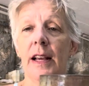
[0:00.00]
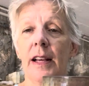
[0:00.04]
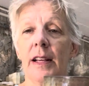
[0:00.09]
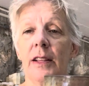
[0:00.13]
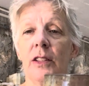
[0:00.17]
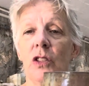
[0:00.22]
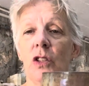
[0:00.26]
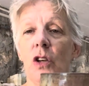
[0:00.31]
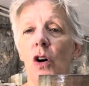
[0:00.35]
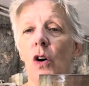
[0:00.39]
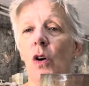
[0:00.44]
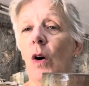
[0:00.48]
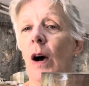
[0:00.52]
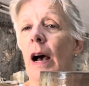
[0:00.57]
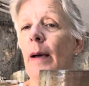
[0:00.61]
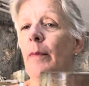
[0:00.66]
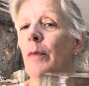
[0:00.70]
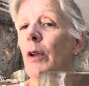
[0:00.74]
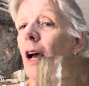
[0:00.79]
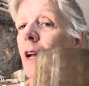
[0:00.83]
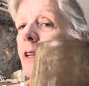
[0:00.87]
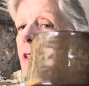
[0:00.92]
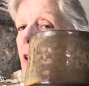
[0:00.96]
So I'm
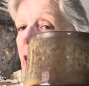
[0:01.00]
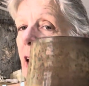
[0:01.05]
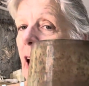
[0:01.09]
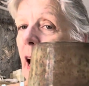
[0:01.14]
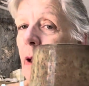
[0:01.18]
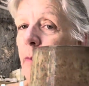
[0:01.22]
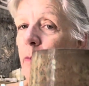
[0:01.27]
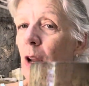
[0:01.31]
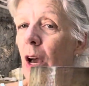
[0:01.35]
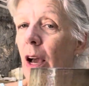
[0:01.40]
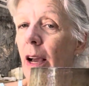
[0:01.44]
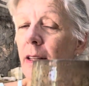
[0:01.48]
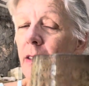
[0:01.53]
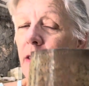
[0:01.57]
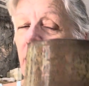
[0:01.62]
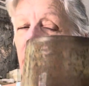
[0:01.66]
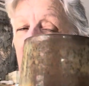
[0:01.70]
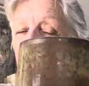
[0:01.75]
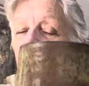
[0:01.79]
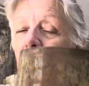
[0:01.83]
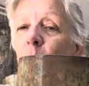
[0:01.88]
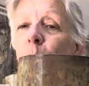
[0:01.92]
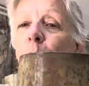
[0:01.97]
not
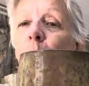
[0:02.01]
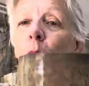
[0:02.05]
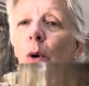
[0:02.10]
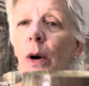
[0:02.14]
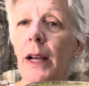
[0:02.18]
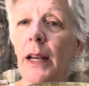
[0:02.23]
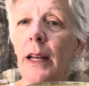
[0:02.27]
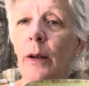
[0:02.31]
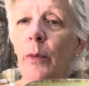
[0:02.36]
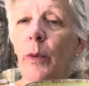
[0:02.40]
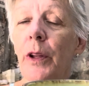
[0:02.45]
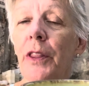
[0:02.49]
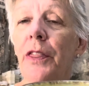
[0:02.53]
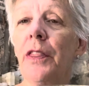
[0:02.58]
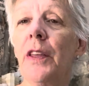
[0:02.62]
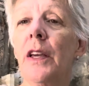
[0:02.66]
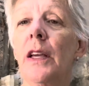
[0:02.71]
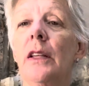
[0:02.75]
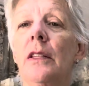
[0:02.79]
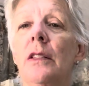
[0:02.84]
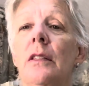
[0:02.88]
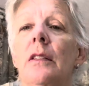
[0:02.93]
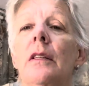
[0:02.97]
disappointed with
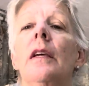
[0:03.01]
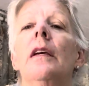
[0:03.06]
this.